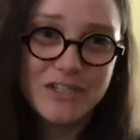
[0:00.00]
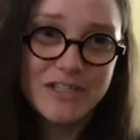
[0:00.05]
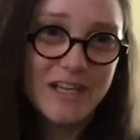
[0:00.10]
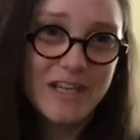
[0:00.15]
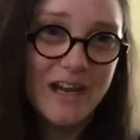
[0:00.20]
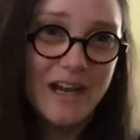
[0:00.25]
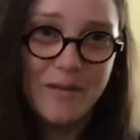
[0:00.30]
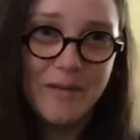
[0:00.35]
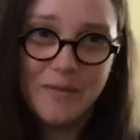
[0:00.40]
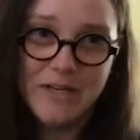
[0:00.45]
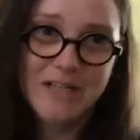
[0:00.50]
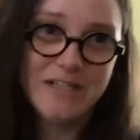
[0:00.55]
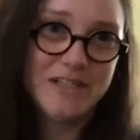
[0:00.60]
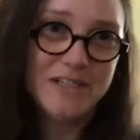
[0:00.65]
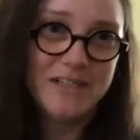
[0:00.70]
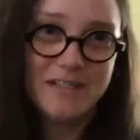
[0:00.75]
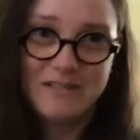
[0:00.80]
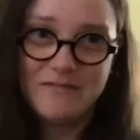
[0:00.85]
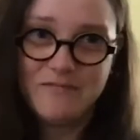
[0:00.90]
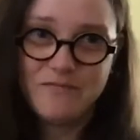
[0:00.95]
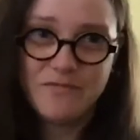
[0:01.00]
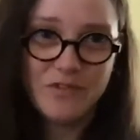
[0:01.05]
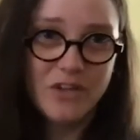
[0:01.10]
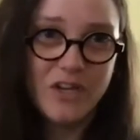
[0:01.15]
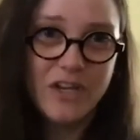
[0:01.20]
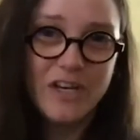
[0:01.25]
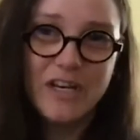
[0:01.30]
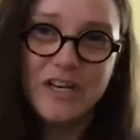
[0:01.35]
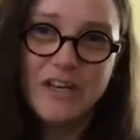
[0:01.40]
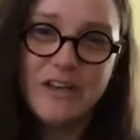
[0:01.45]
time, and it just
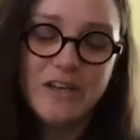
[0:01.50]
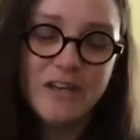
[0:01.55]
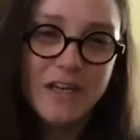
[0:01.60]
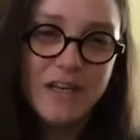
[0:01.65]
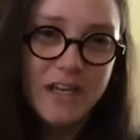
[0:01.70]
flooded